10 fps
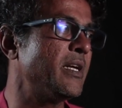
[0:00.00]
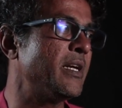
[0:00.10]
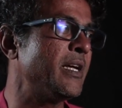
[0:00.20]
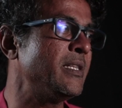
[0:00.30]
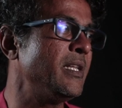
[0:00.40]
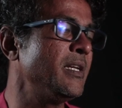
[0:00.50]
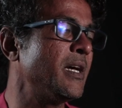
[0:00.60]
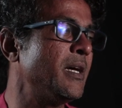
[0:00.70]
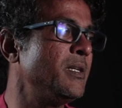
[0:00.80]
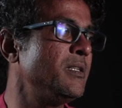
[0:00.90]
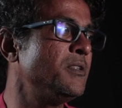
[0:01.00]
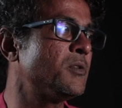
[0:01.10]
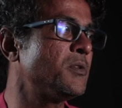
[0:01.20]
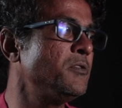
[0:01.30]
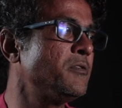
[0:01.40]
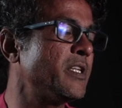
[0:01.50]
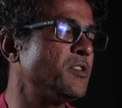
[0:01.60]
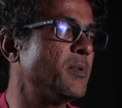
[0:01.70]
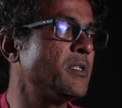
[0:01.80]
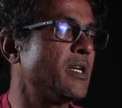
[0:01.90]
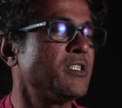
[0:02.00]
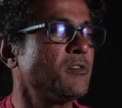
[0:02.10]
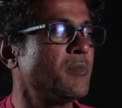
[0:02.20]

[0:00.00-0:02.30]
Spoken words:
and I think even if I spend the rest